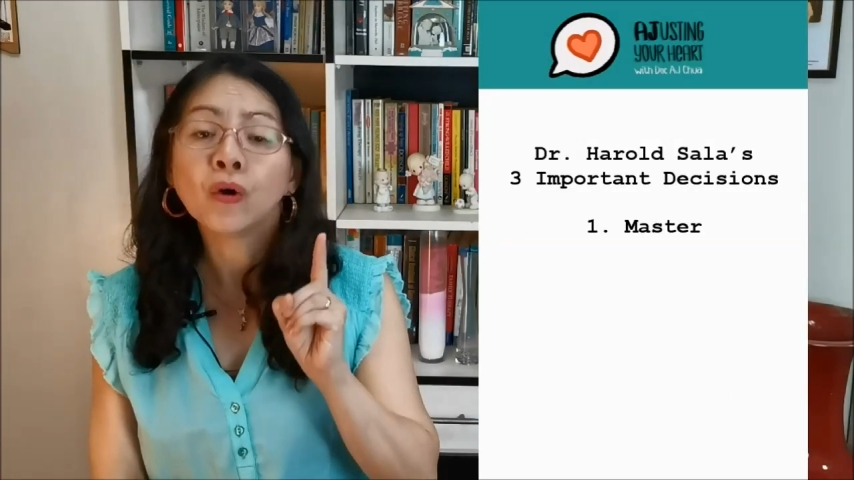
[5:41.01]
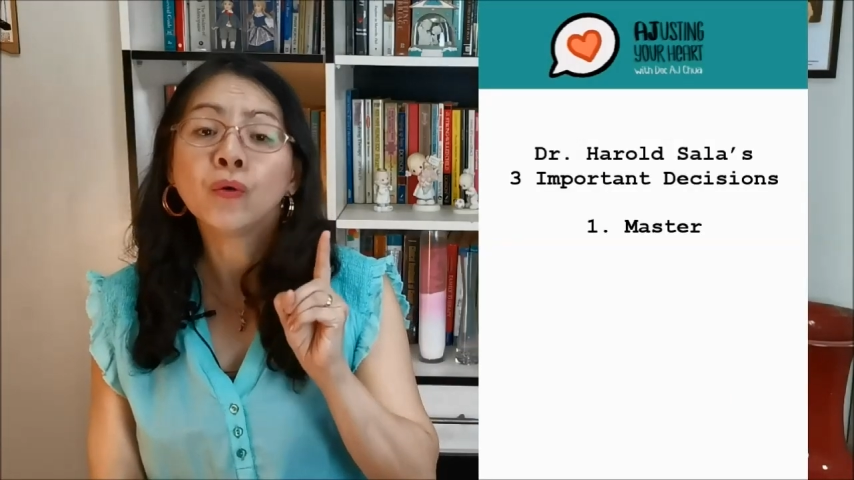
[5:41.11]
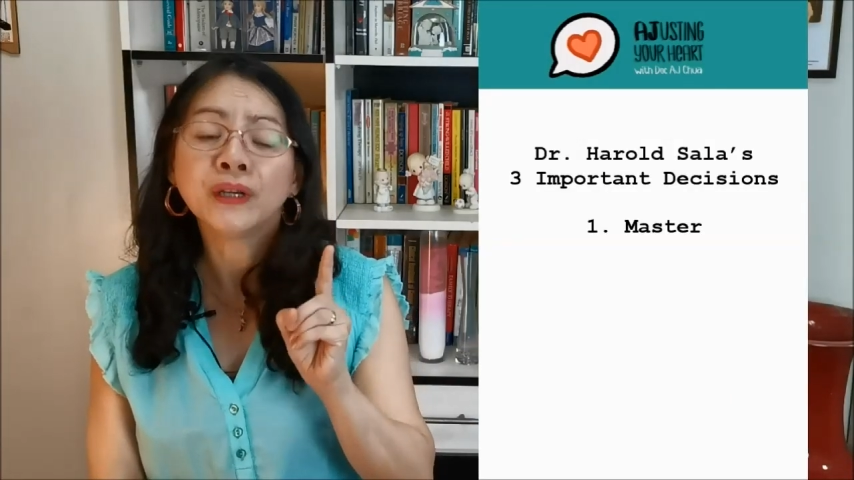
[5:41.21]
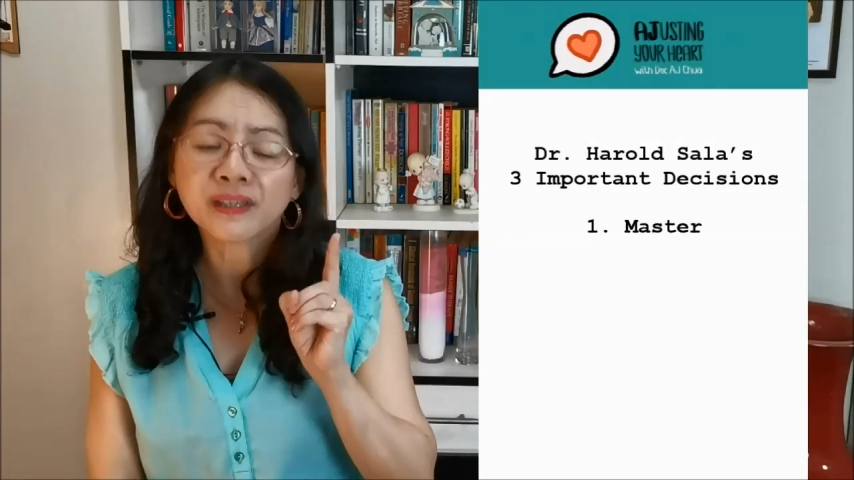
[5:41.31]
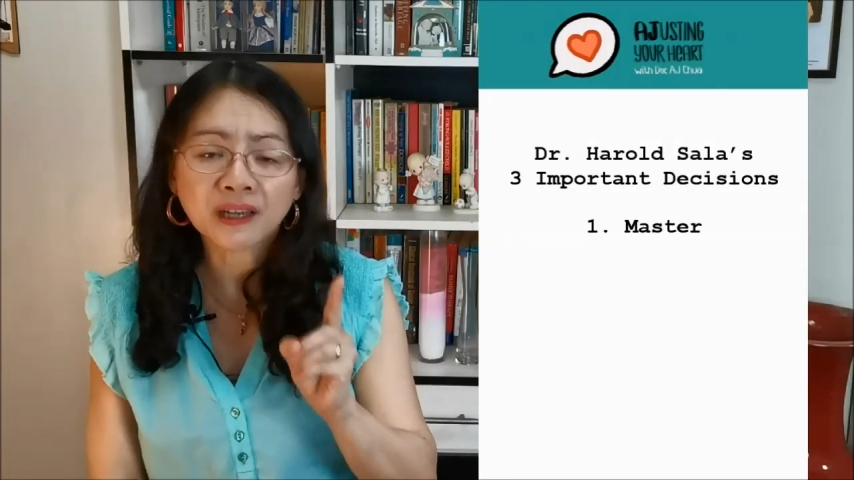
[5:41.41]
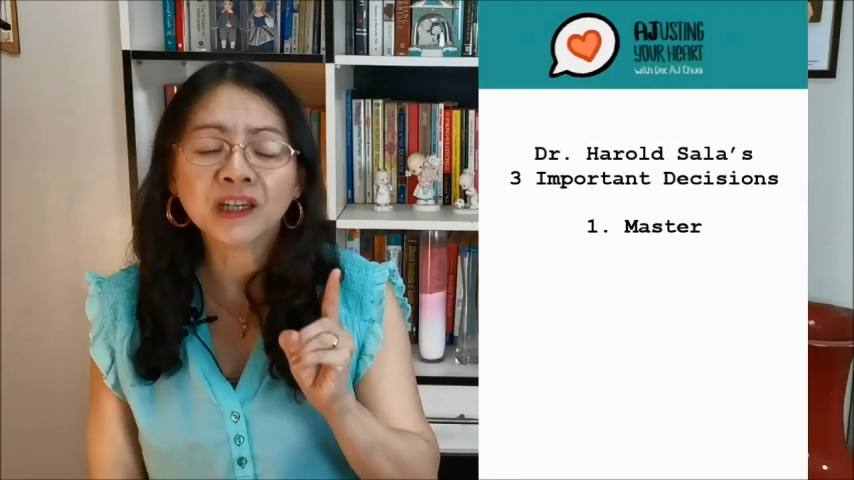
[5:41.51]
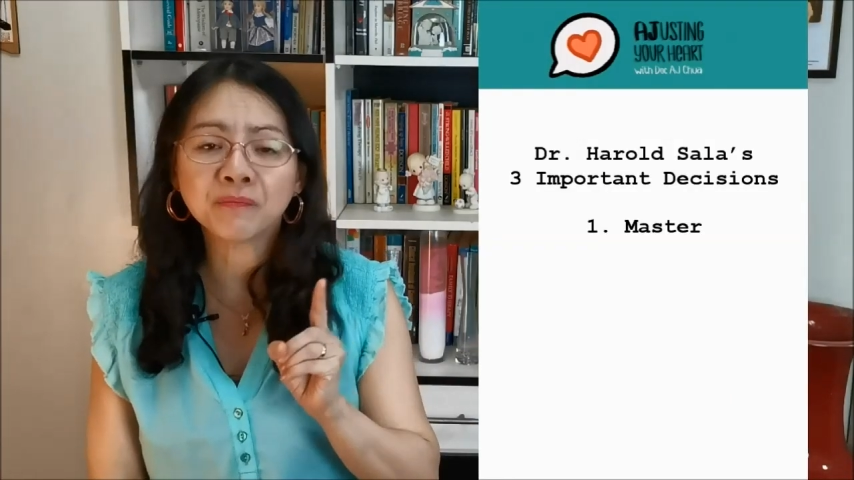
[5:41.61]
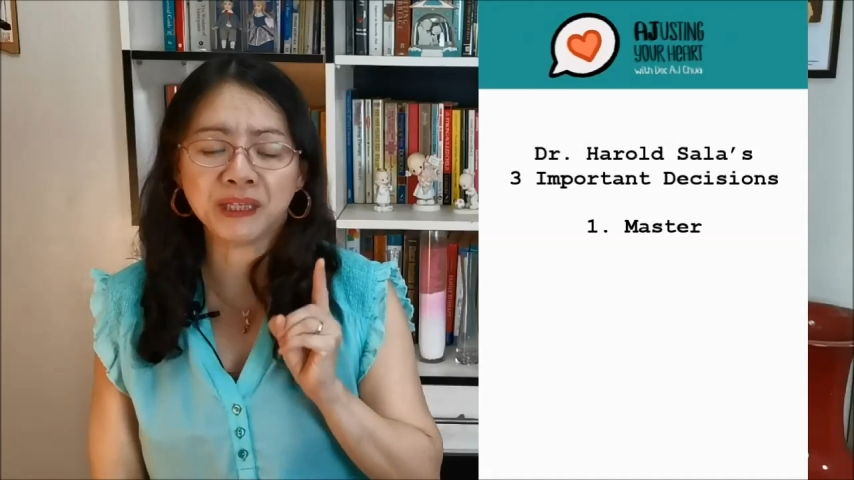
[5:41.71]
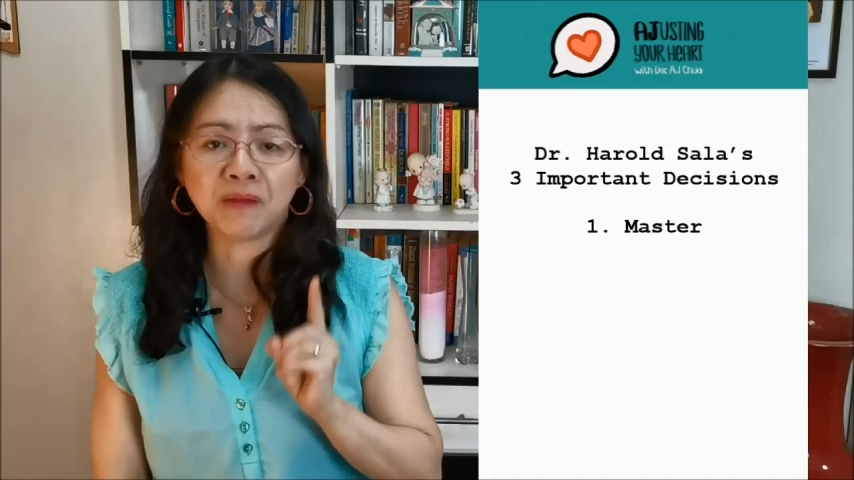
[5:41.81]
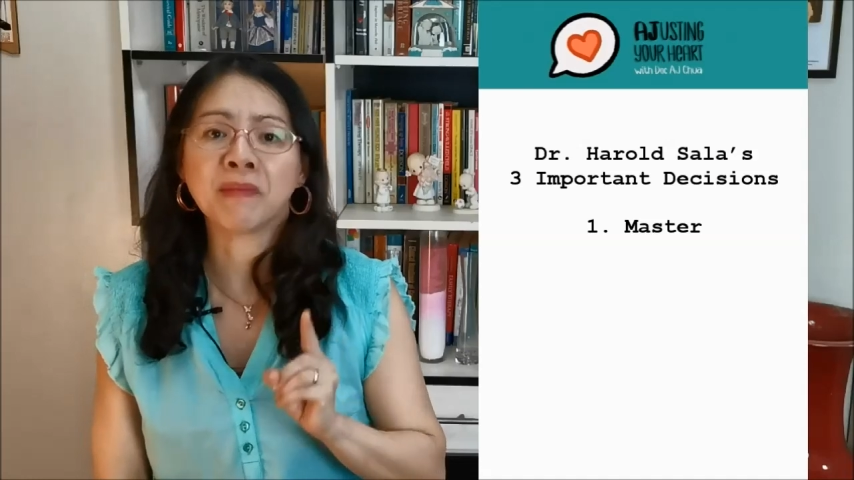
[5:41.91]
Who is
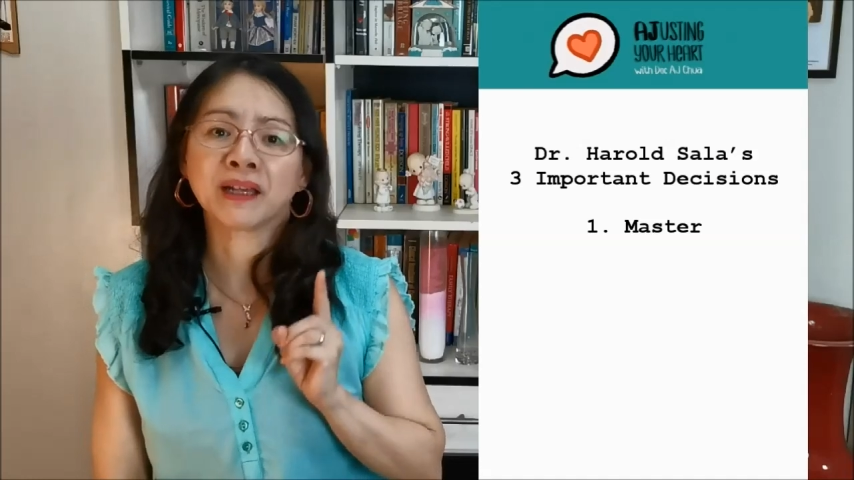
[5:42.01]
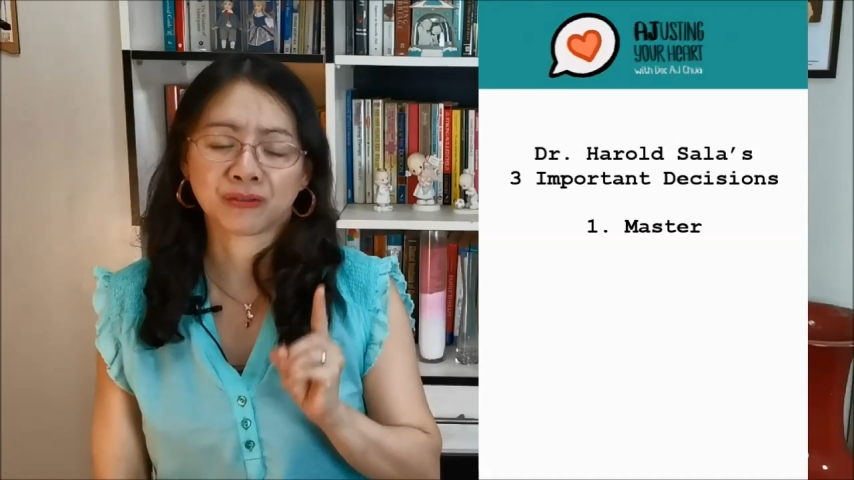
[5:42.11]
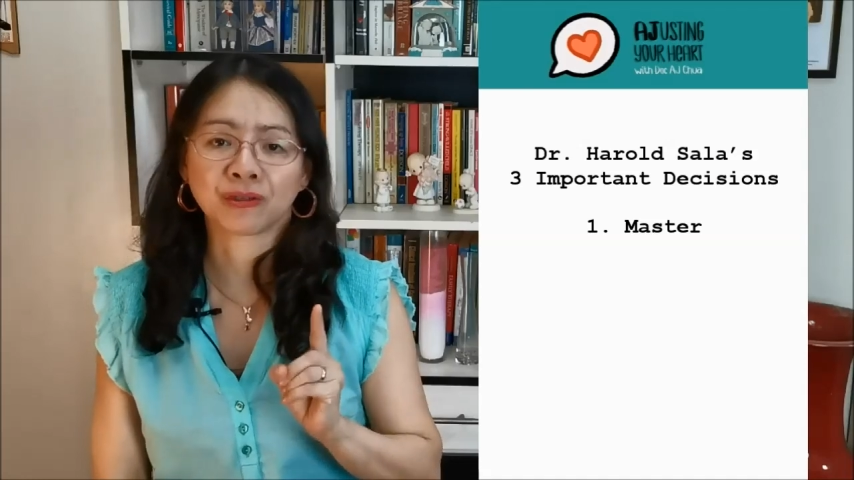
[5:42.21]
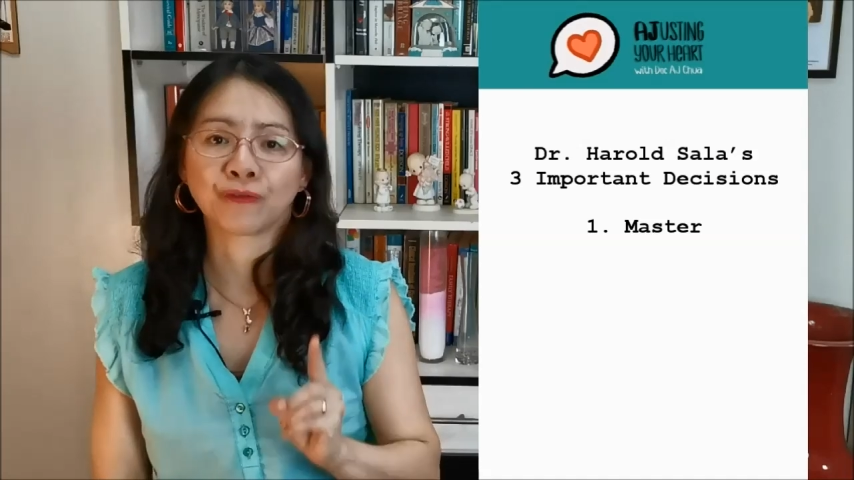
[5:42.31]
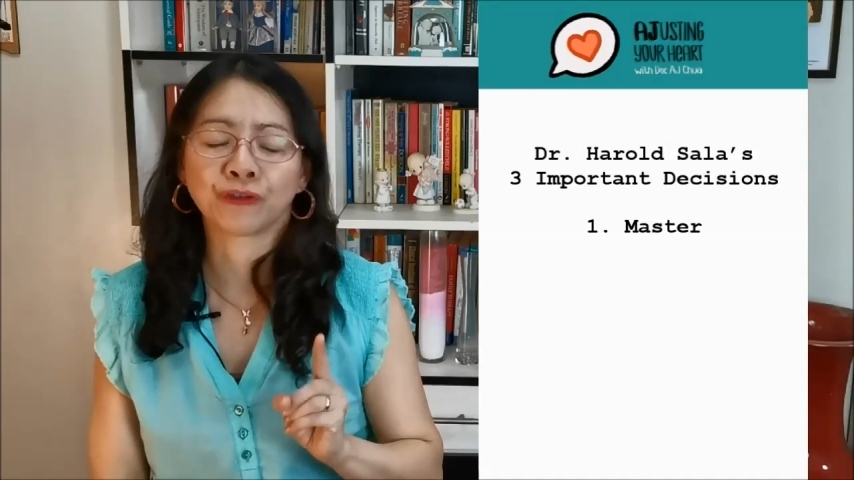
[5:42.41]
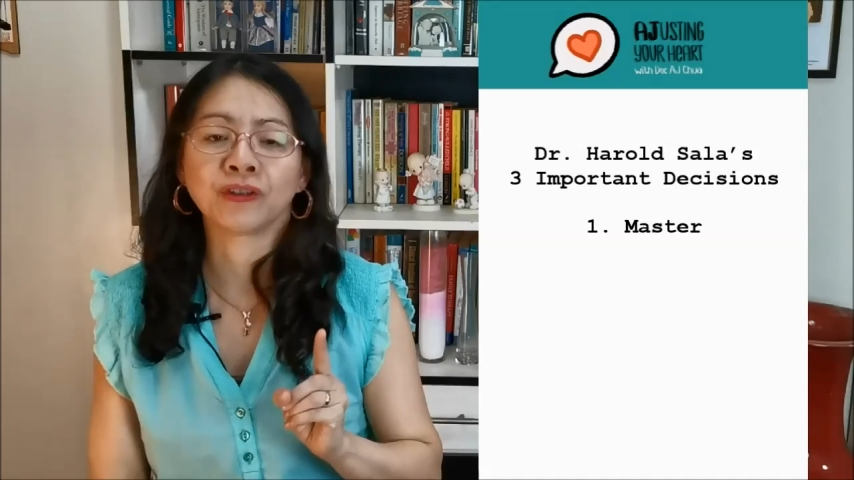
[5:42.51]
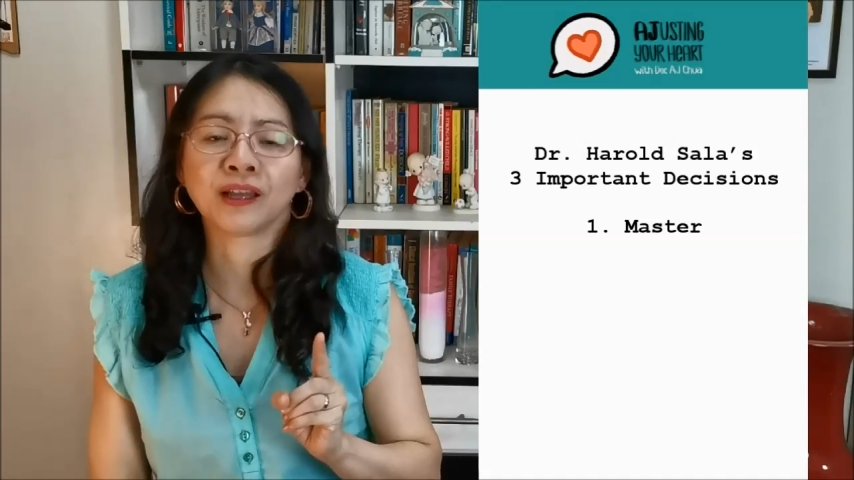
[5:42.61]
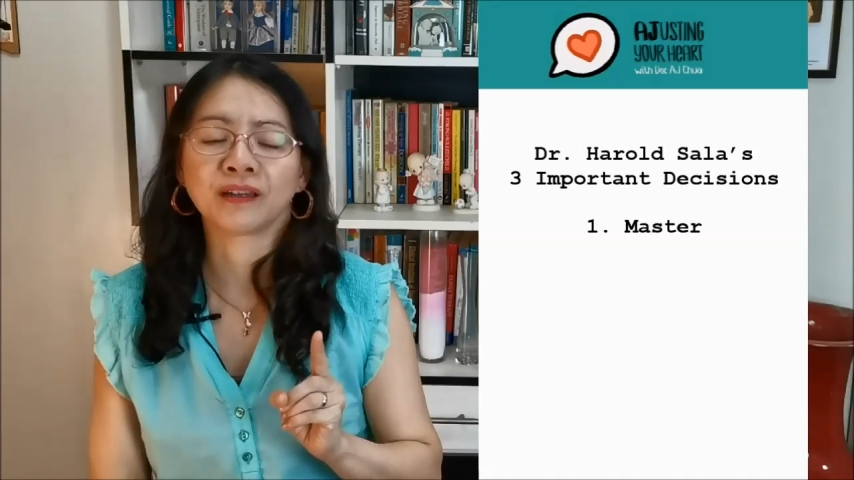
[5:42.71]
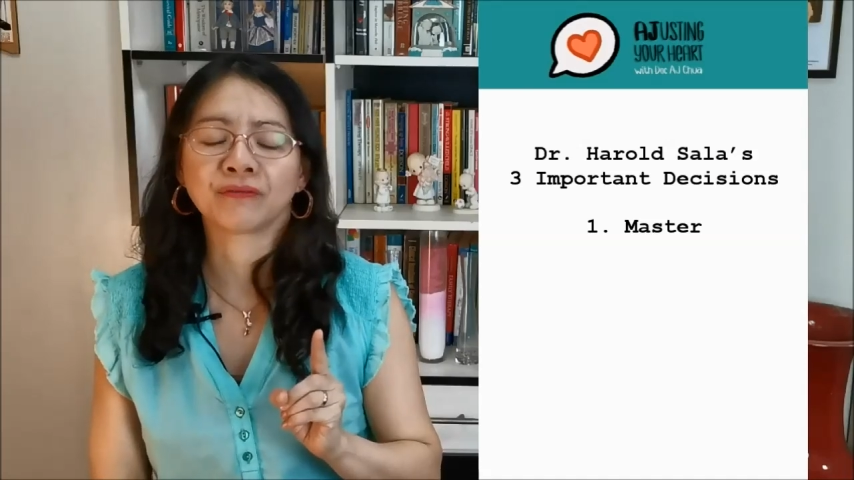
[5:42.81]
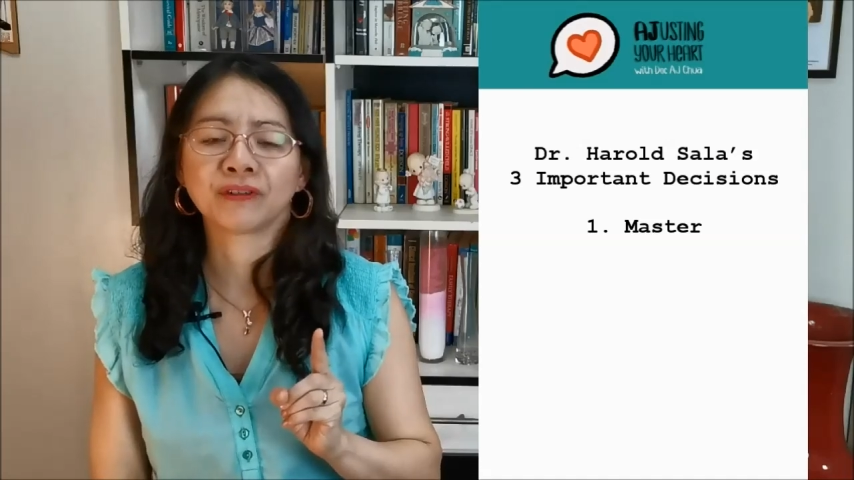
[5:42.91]
going to be the master of
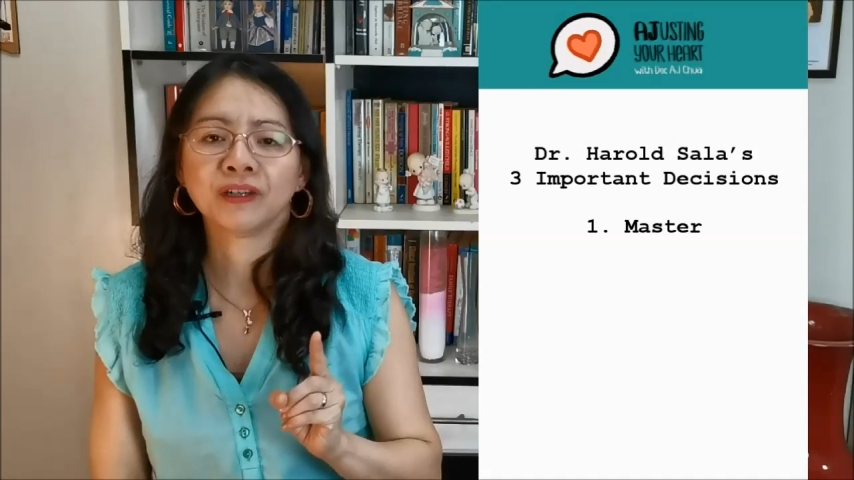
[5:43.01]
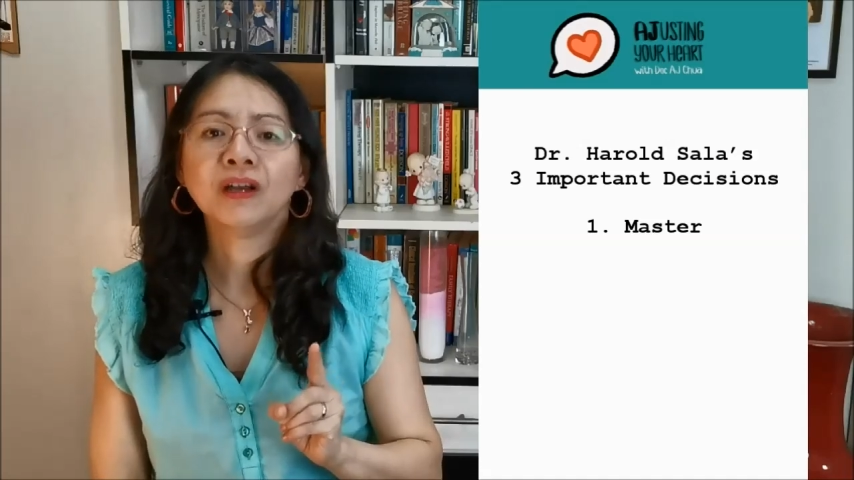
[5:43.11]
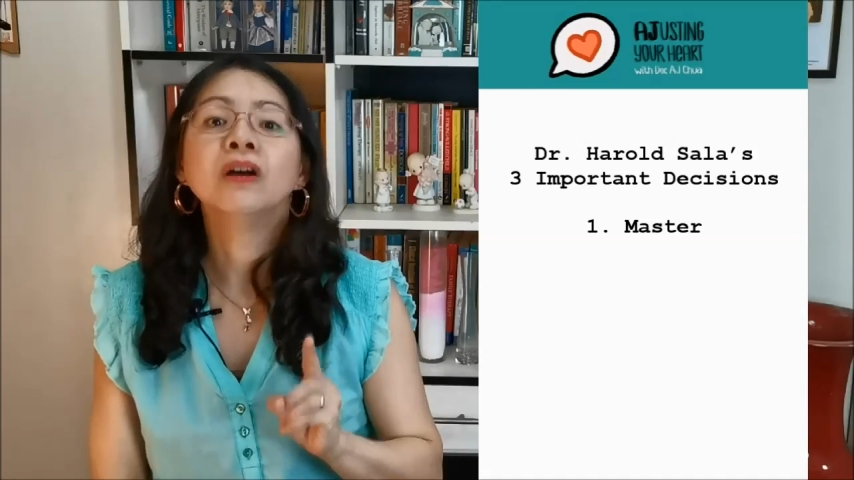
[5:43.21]
your life?